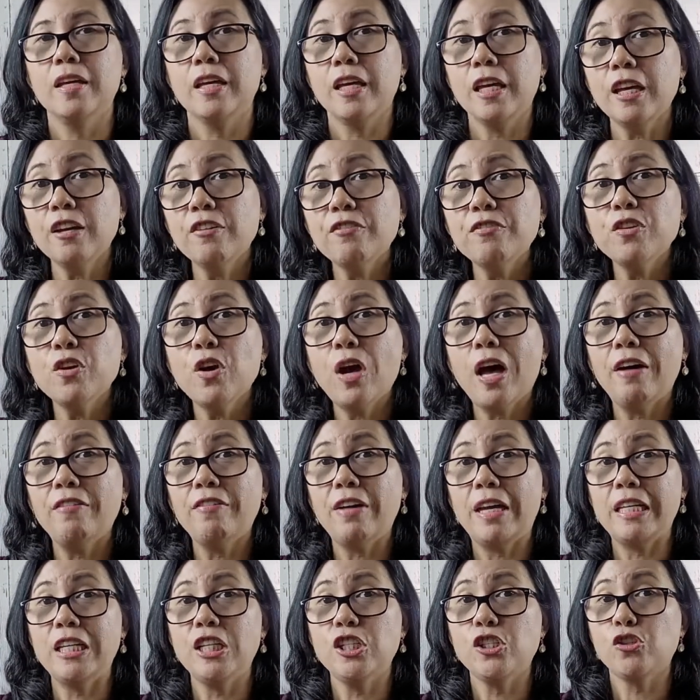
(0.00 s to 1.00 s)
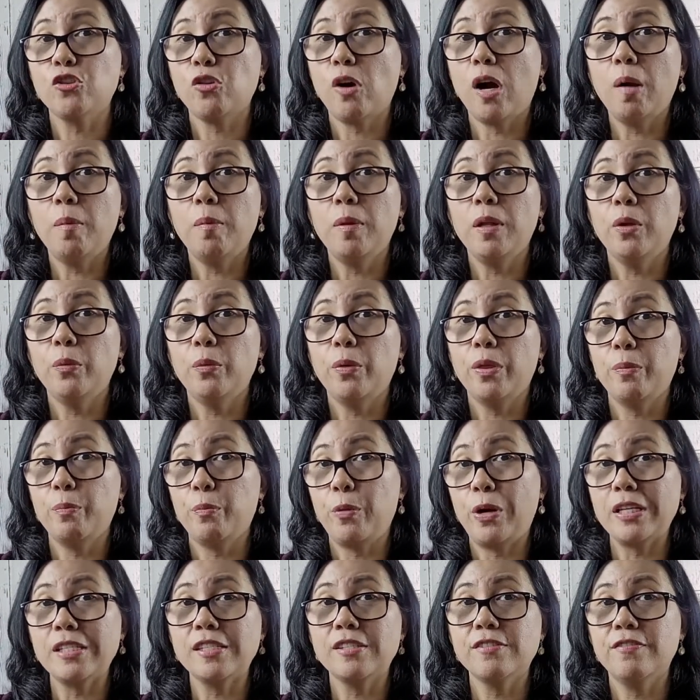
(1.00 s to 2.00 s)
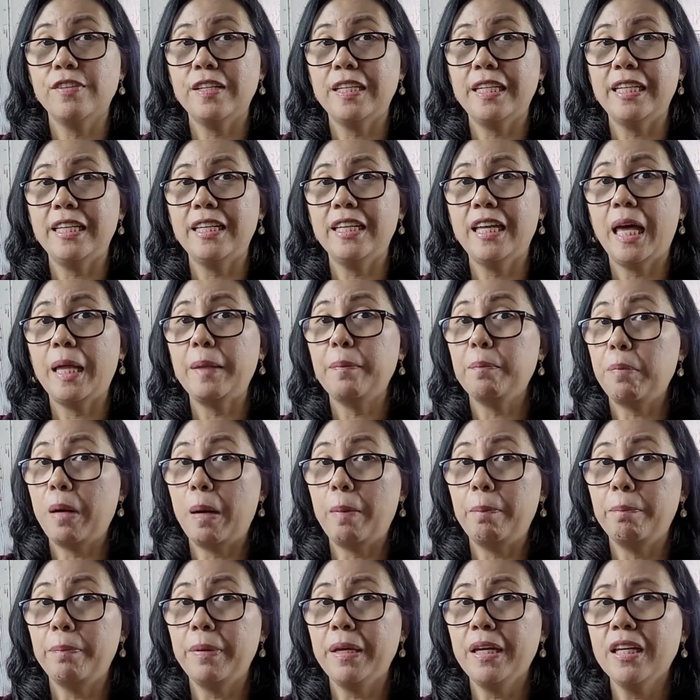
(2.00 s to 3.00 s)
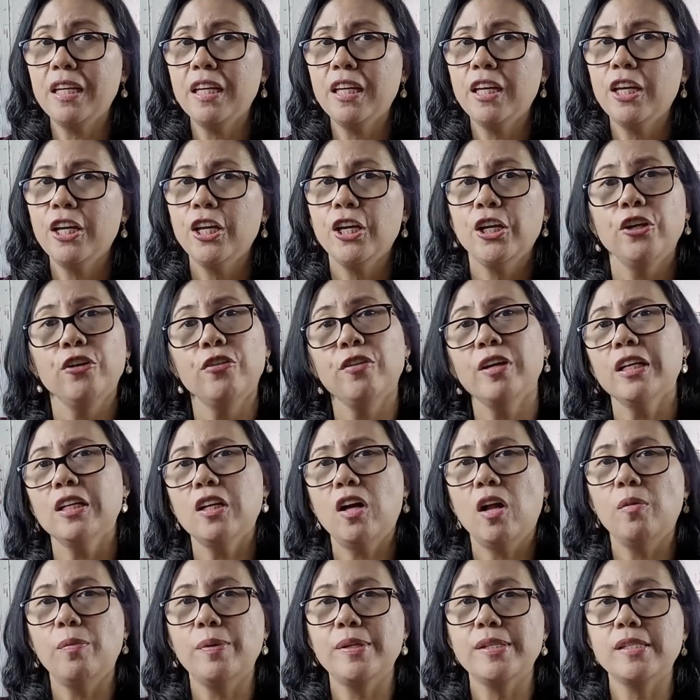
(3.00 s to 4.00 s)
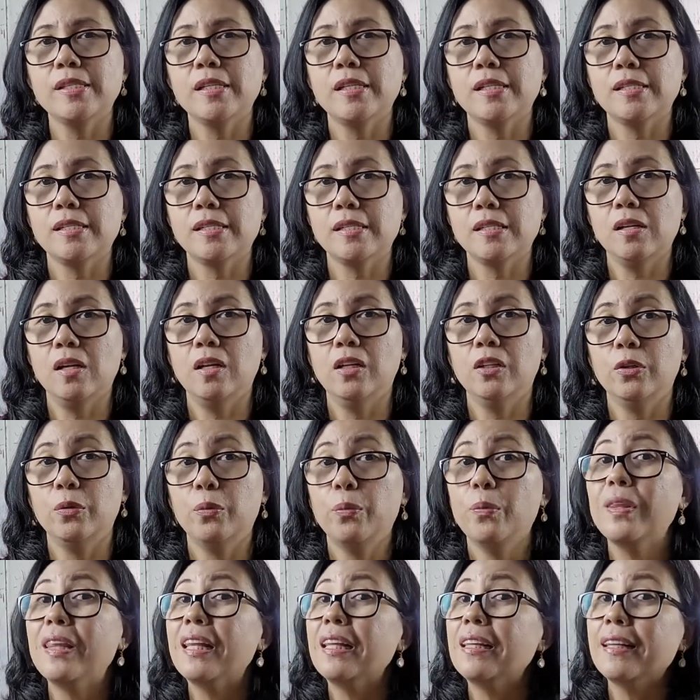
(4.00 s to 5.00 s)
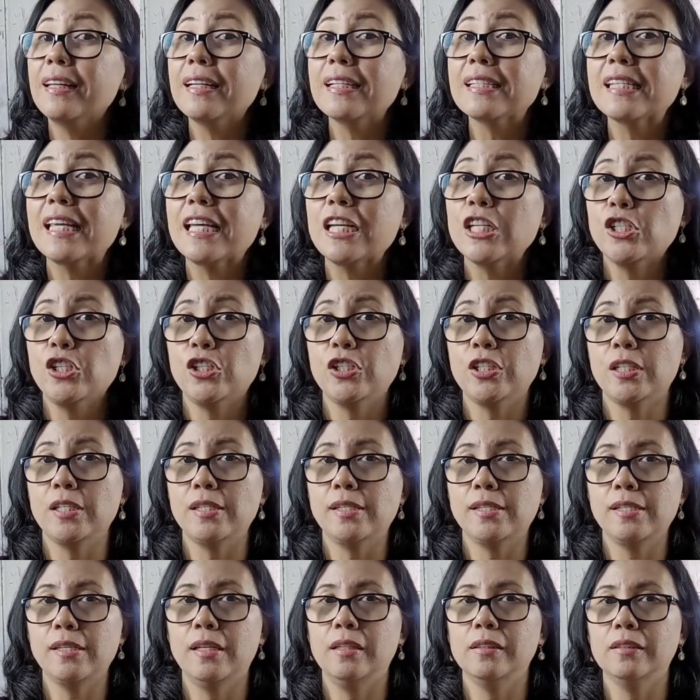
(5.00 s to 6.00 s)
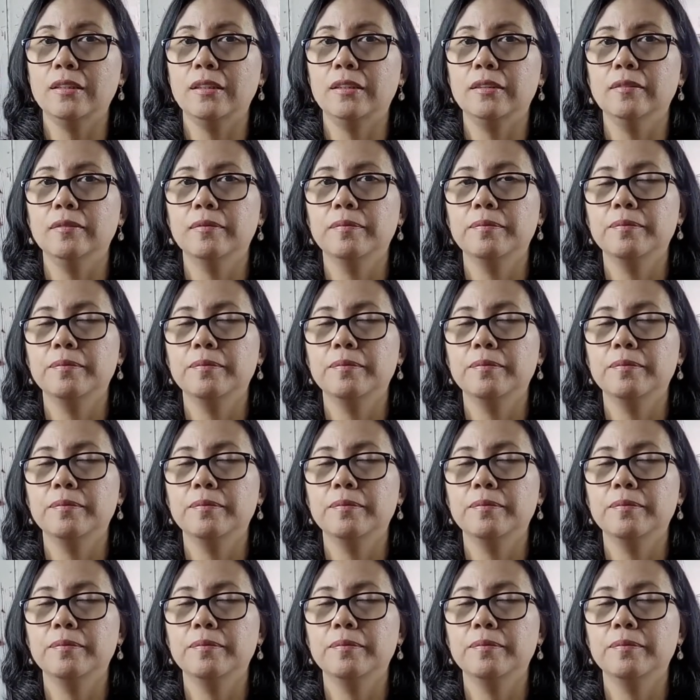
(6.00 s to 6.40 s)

If you have any trouble with breastfeeding and pumping, you can always consult with a lactation consultant.